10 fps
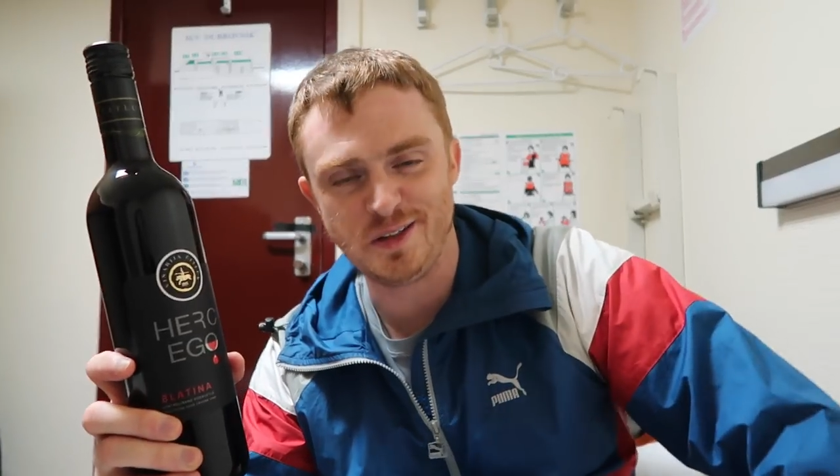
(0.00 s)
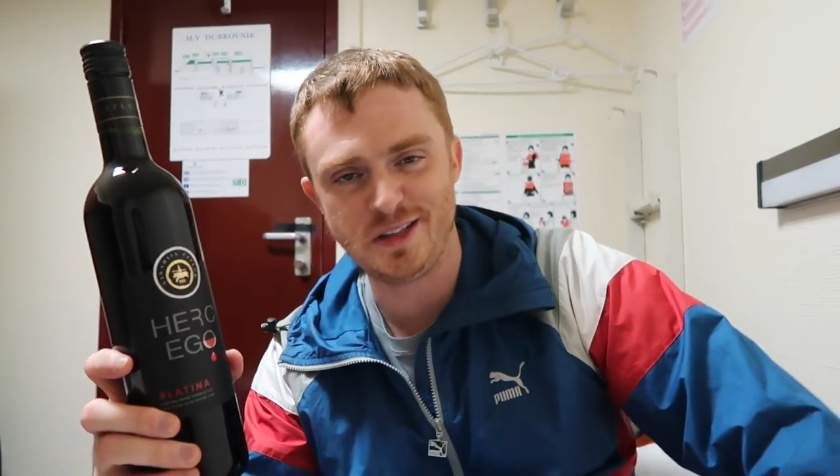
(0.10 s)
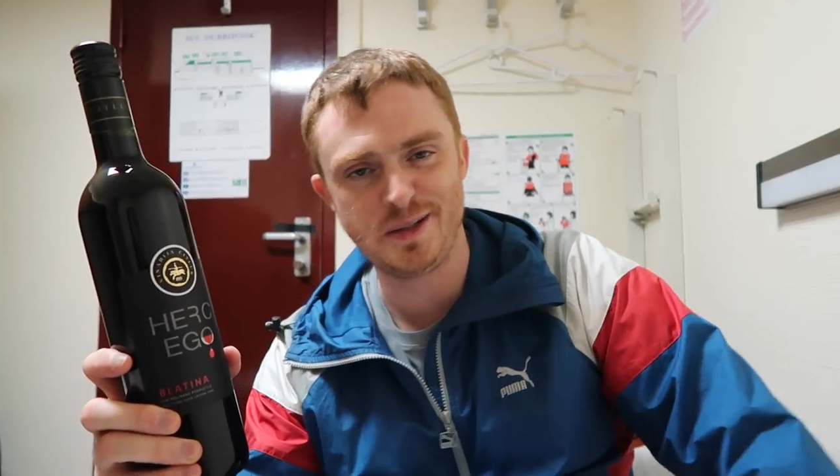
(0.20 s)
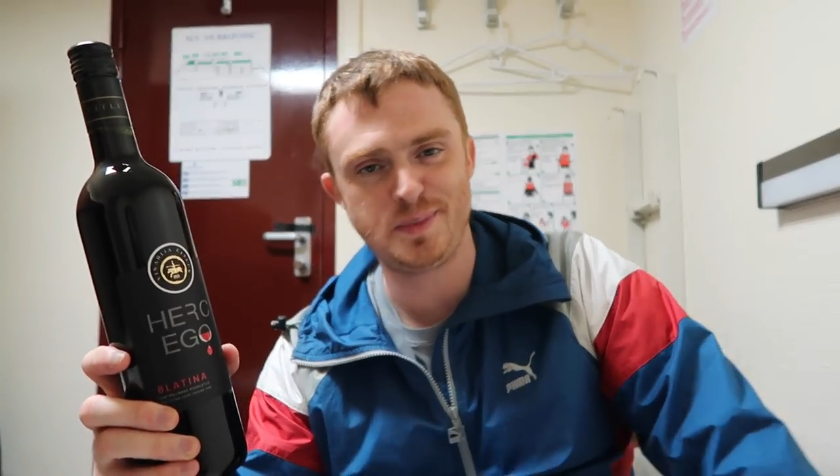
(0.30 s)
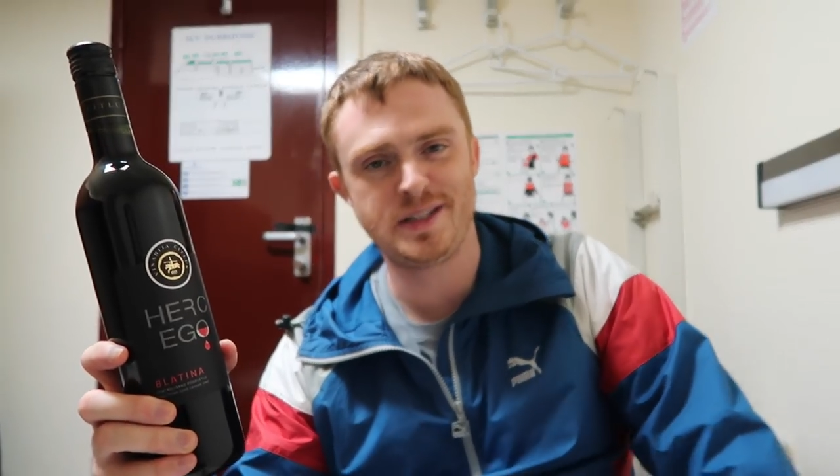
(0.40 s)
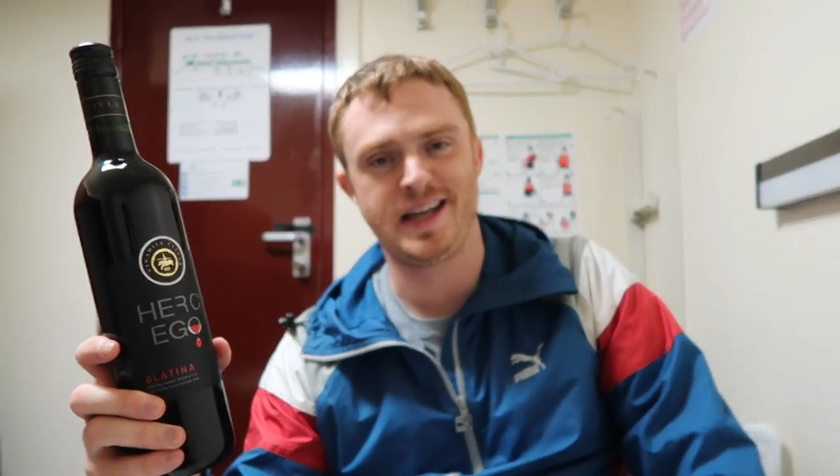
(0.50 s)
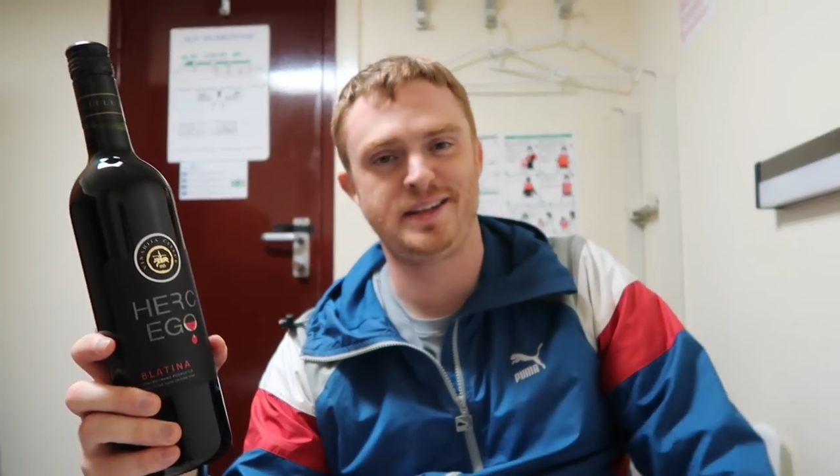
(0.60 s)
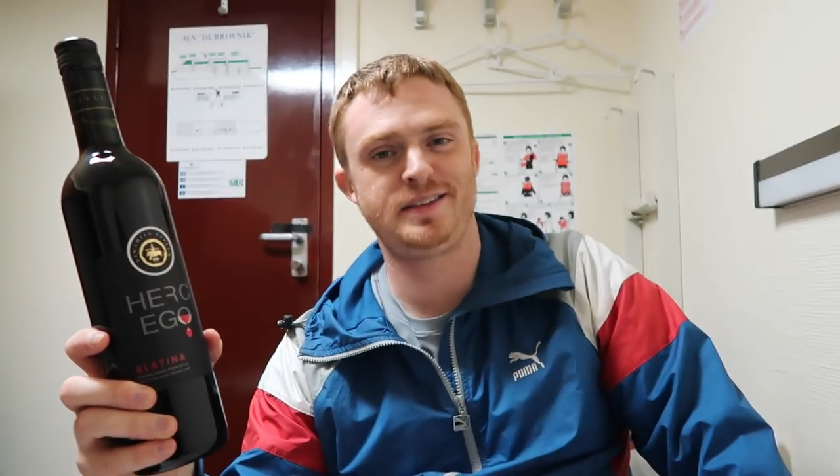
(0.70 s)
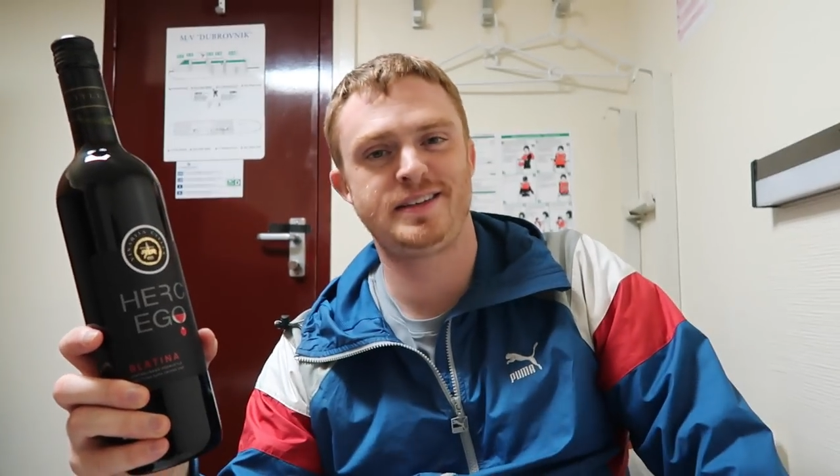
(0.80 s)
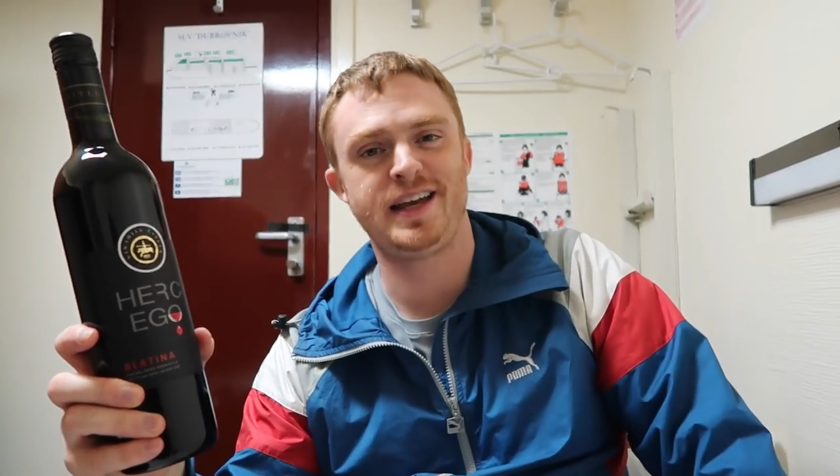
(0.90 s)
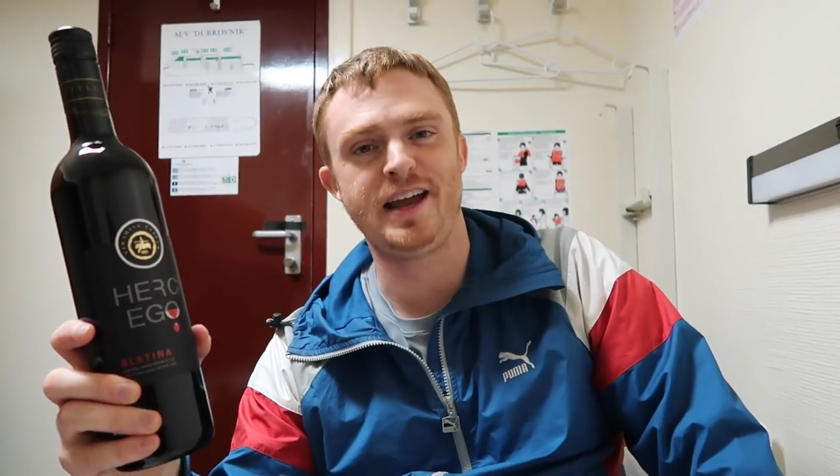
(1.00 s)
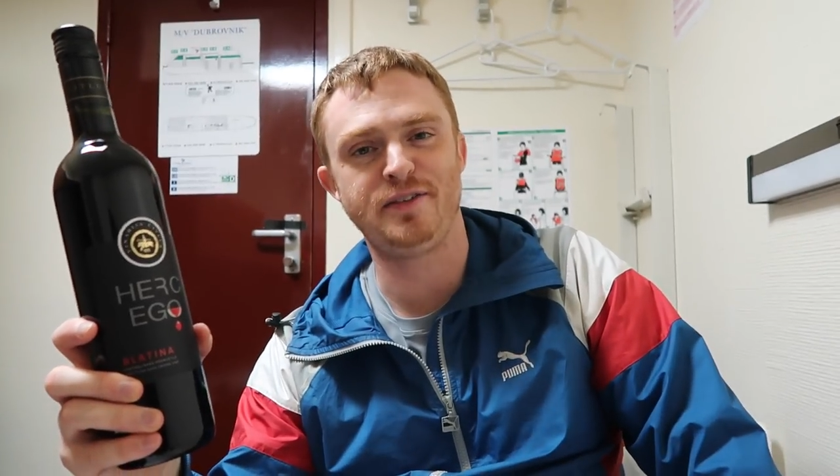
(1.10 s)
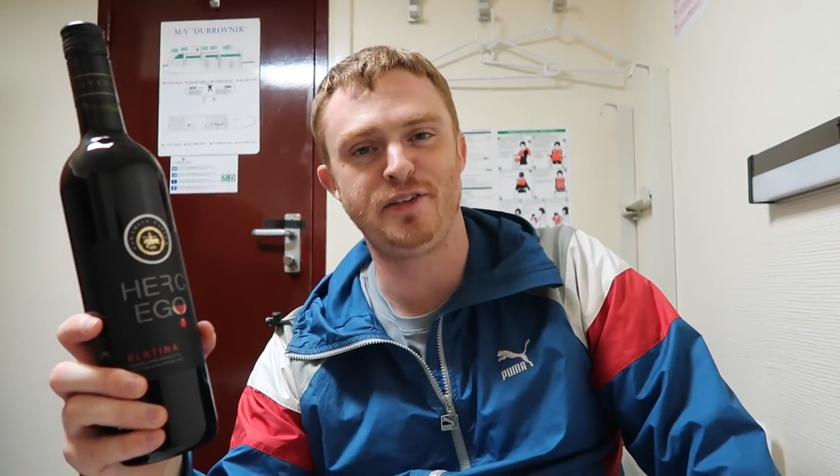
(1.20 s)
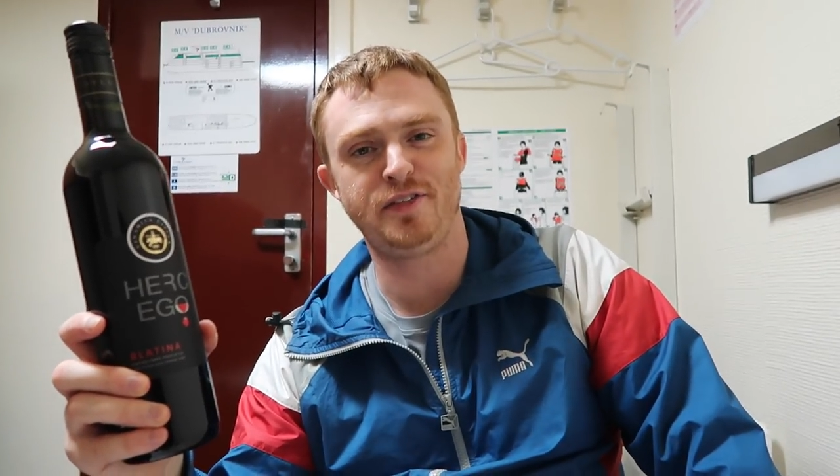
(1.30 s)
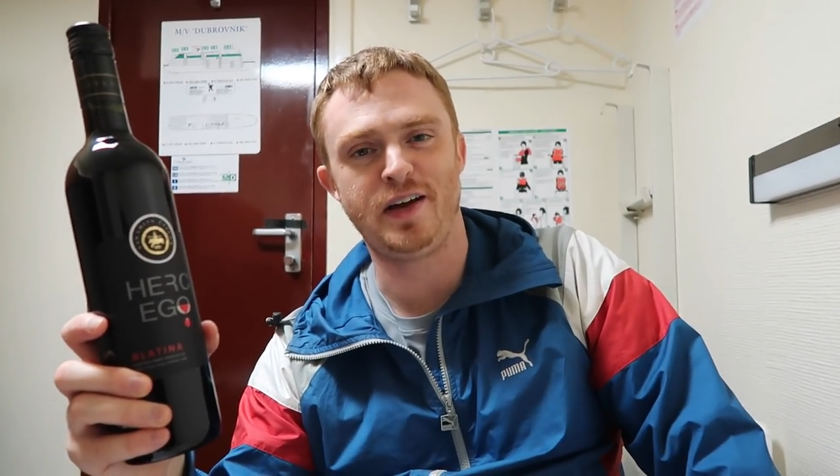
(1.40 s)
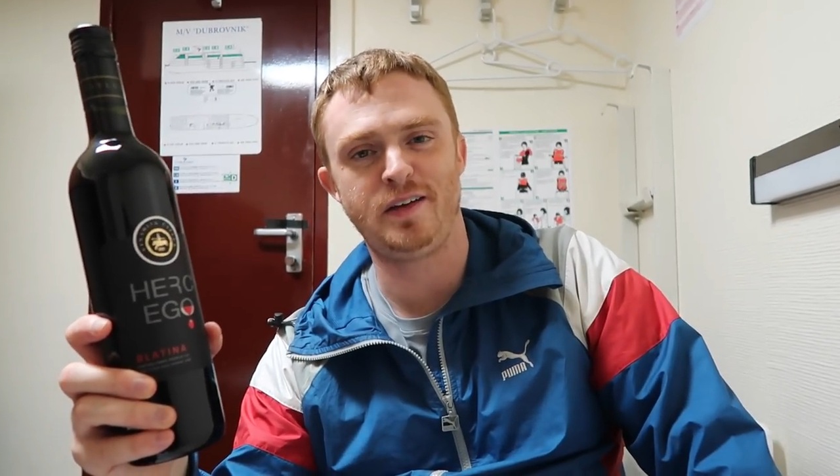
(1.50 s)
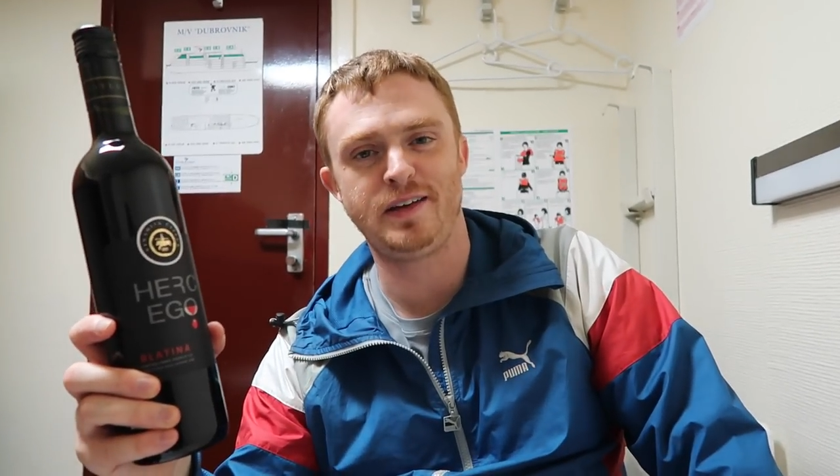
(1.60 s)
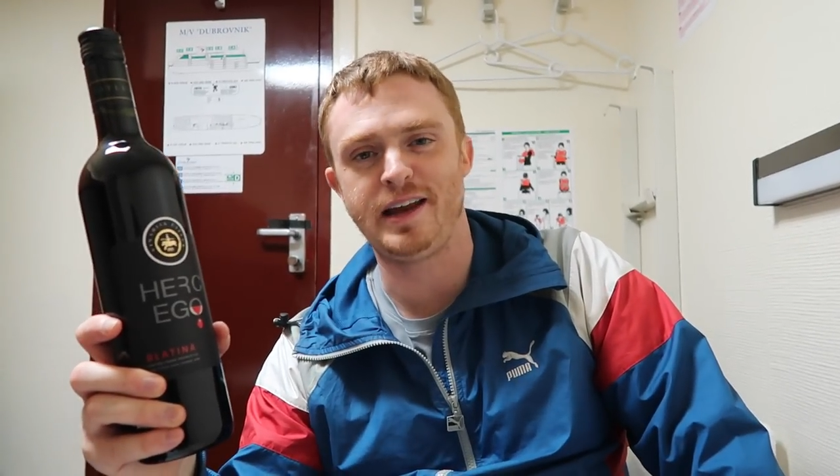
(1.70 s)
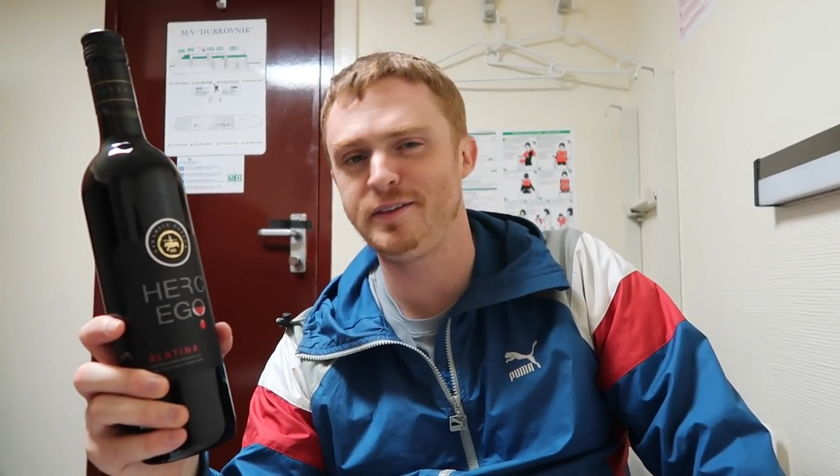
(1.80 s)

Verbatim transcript: YouTube channels I ever found,